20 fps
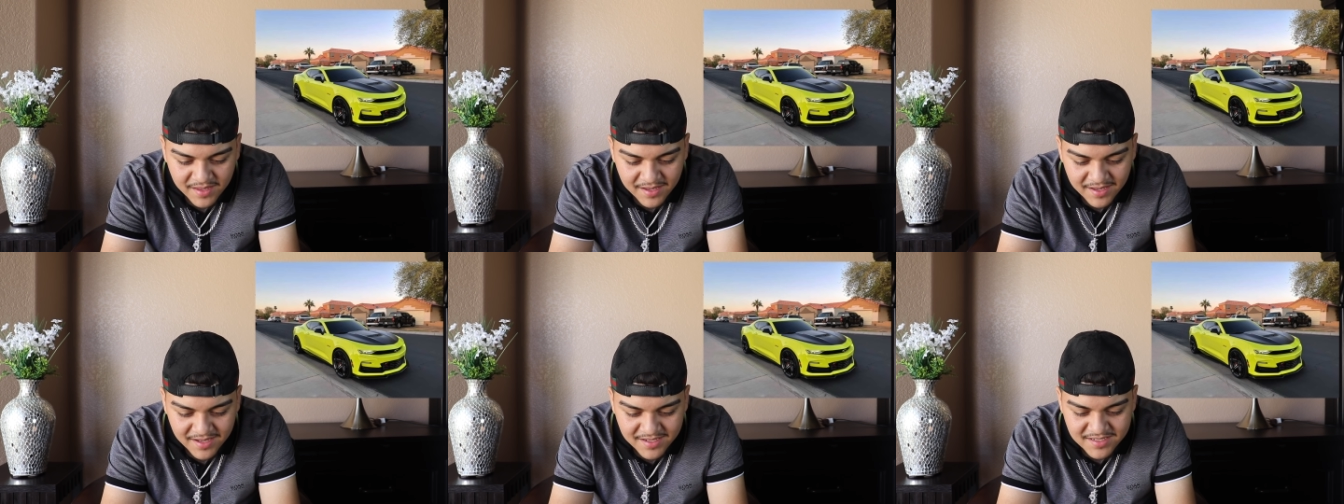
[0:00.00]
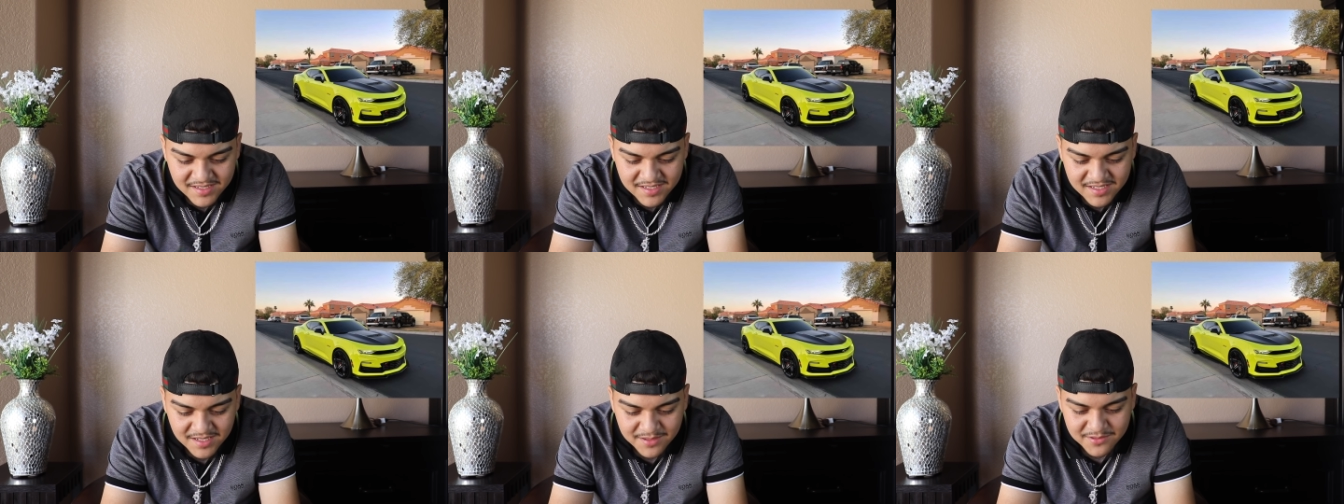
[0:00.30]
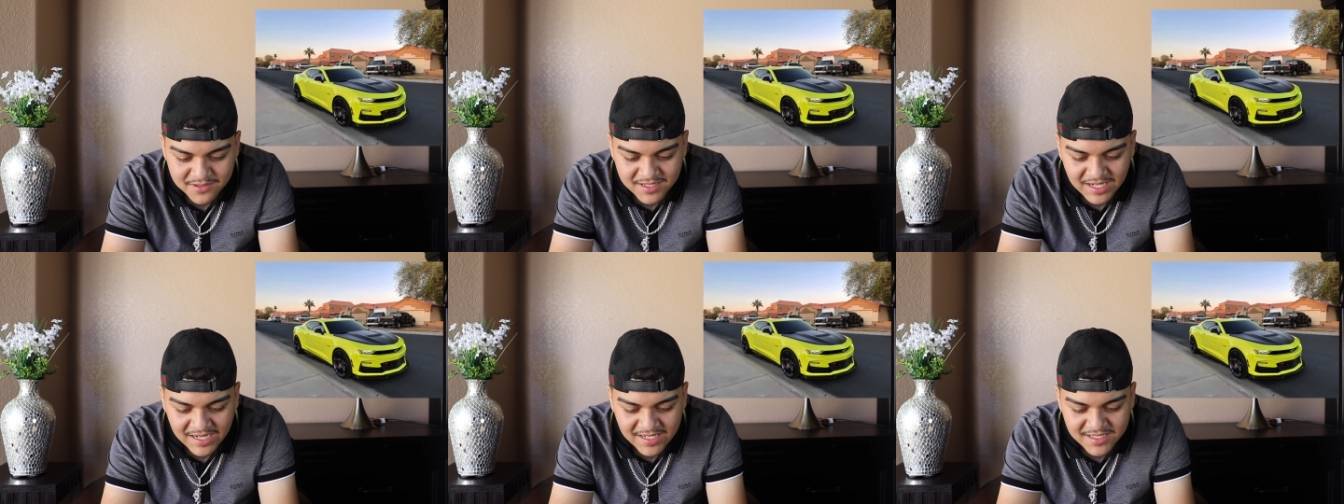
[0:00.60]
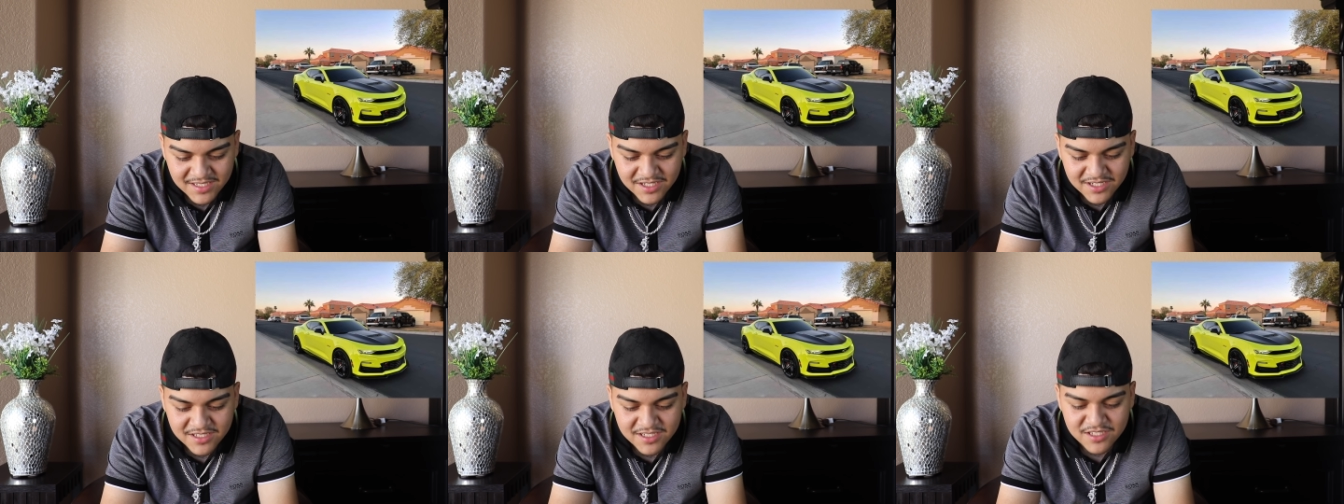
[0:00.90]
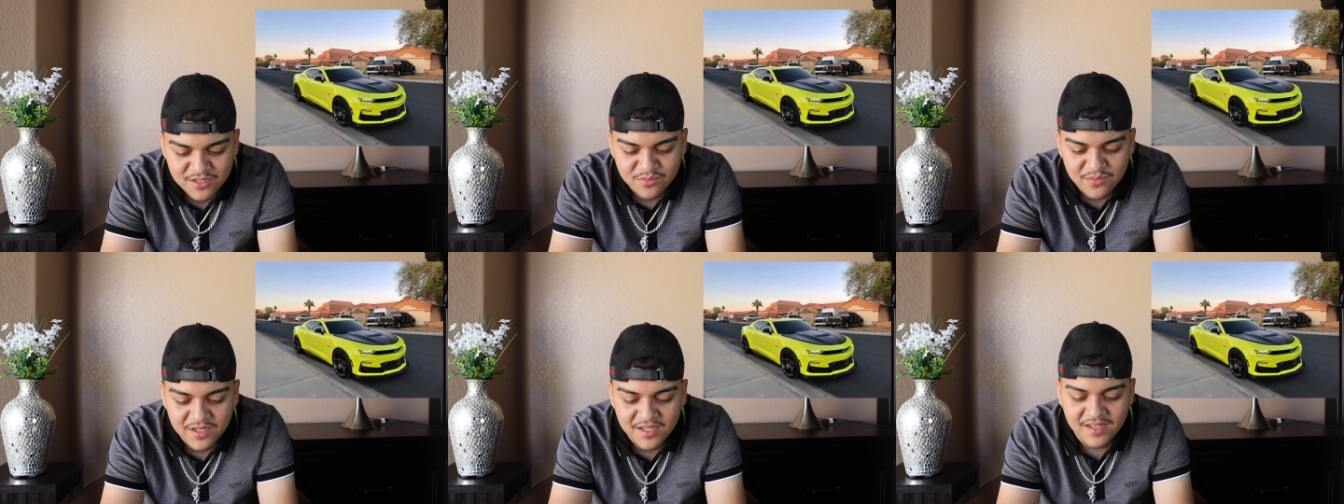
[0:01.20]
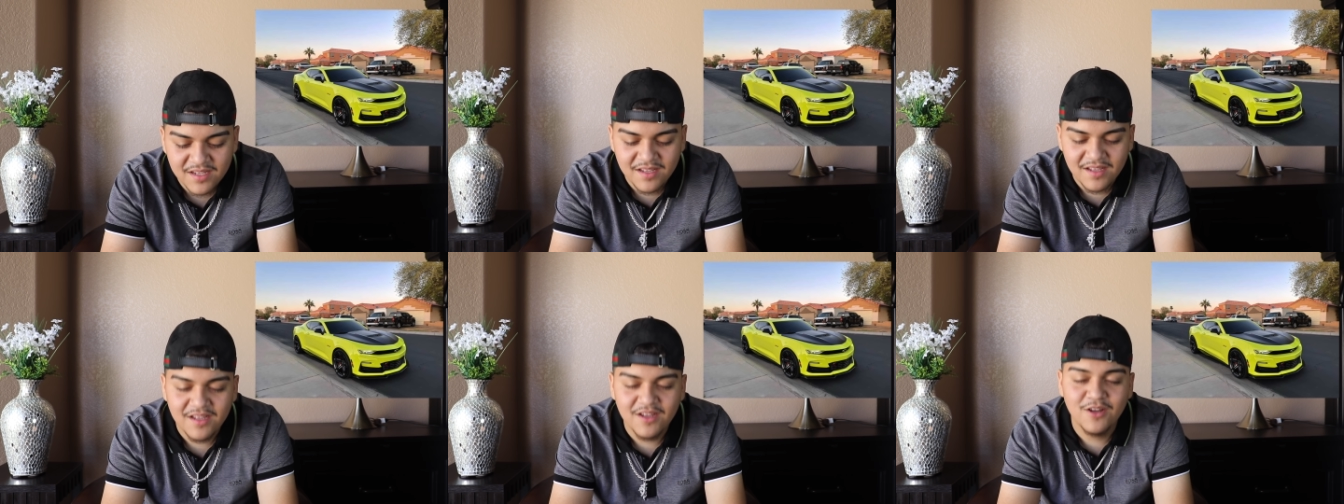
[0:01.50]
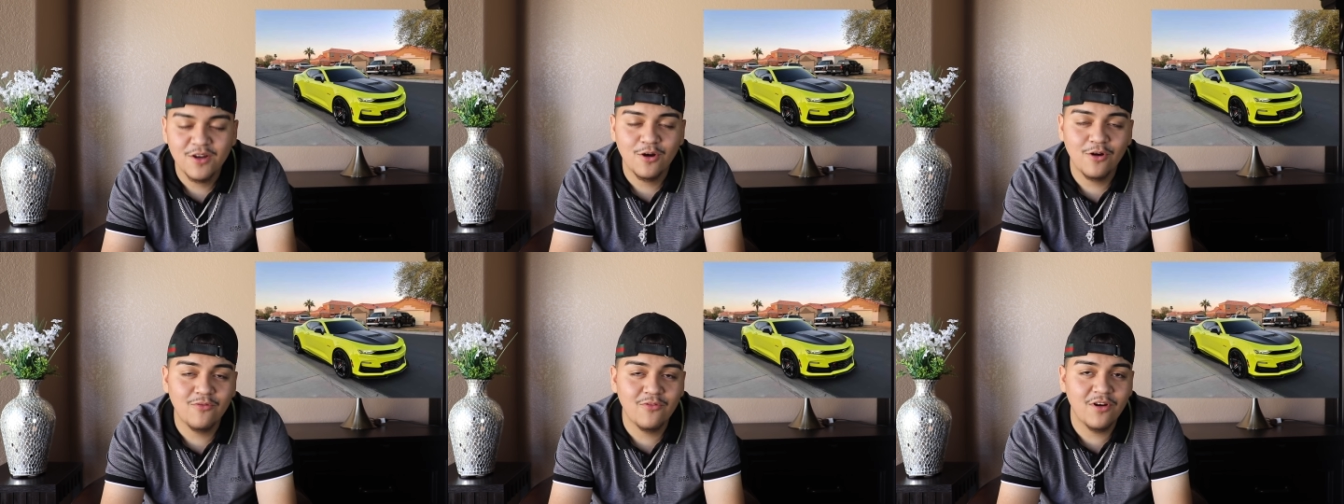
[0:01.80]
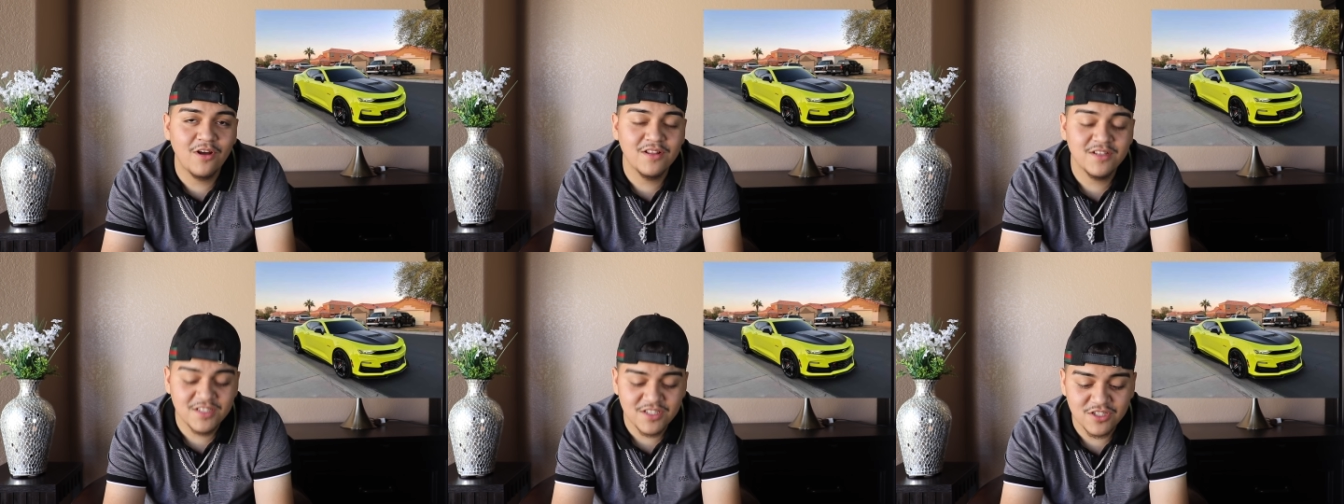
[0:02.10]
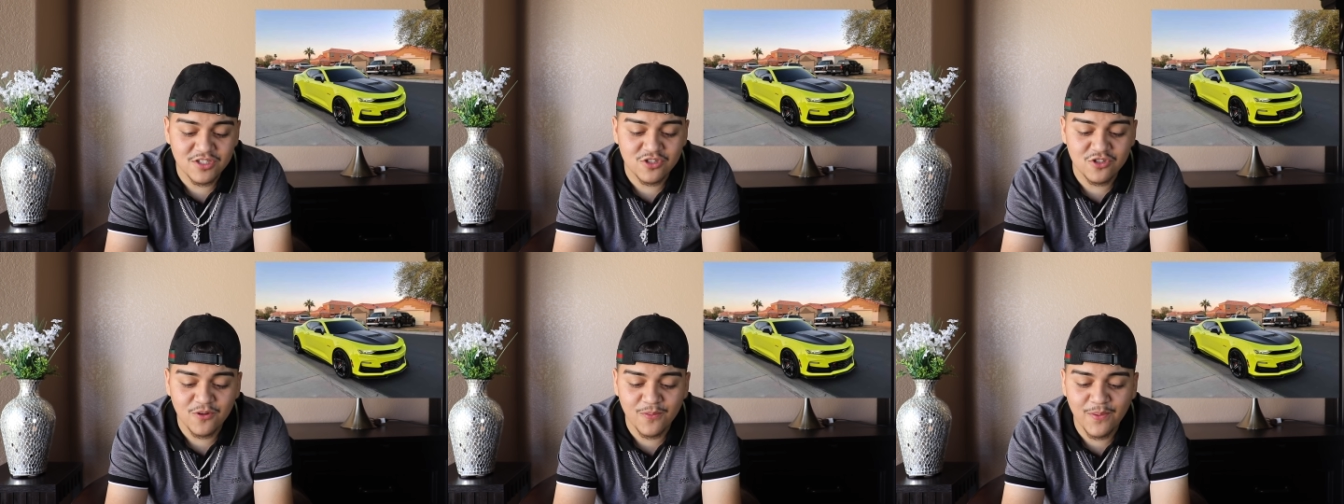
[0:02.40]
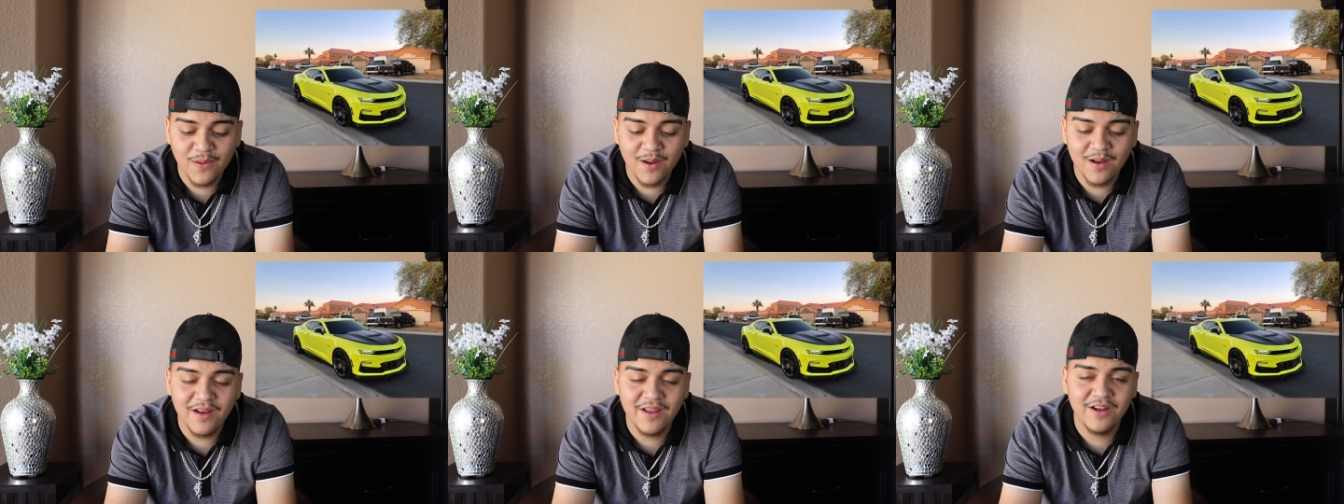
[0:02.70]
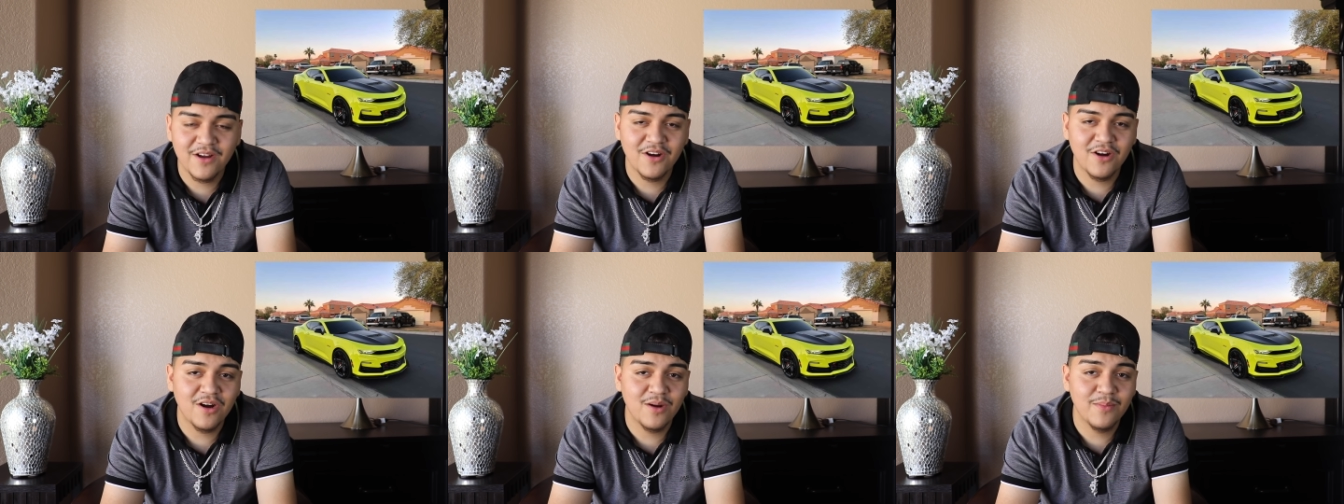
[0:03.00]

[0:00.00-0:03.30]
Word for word: He has the same side skirts as me. Overall, this is a super clean car.